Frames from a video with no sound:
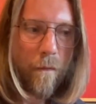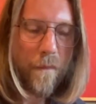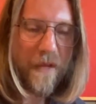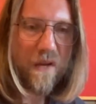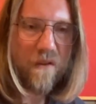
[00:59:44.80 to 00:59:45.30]

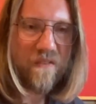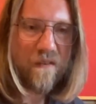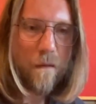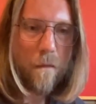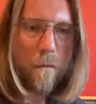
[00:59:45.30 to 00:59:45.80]

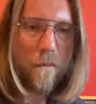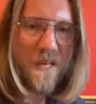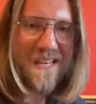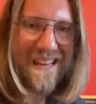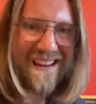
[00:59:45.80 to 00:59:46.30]
because
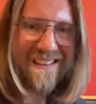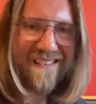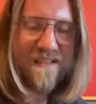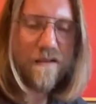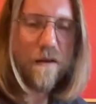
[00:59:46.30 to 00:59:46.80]
me is
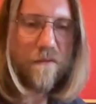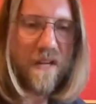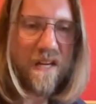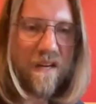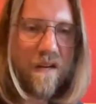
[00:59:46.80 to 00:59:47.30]
the
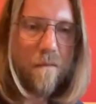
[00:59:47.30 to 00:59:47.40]
overlay.